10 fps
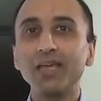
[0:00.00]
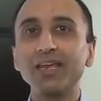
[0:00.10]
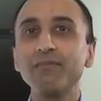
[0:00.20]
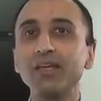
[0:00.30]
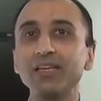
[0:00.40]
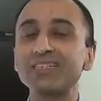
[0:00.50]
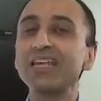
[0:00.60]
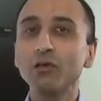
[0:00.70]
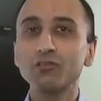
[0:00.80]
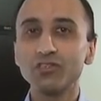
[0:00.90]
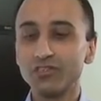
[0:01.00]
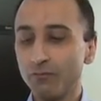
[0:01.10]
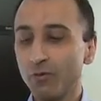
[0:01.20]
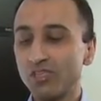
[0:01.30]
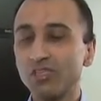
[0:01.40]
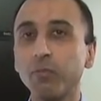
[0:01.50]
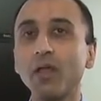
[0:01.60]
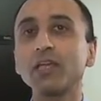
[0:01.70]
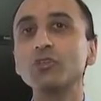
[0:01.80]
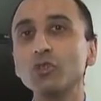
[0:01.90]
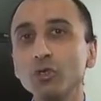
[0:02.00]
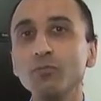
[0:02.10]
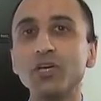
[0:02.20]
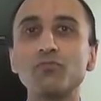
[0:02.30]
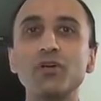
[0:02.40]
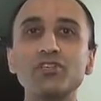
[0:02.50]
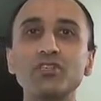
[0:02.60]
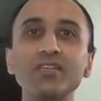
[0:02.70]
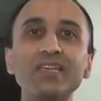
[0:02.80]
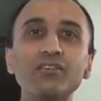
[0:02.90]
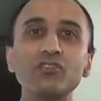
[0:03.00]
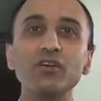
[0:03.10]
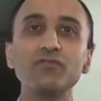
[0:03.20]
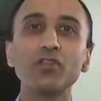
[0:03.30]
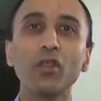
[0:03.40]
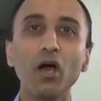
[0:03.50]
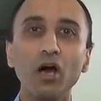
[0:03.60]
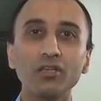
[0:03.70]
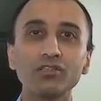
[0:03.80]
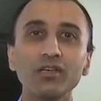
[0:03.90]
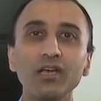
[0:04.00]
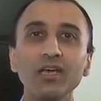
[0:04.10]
it tells us if we're actually applying too much pressure to the inner surface of the heart.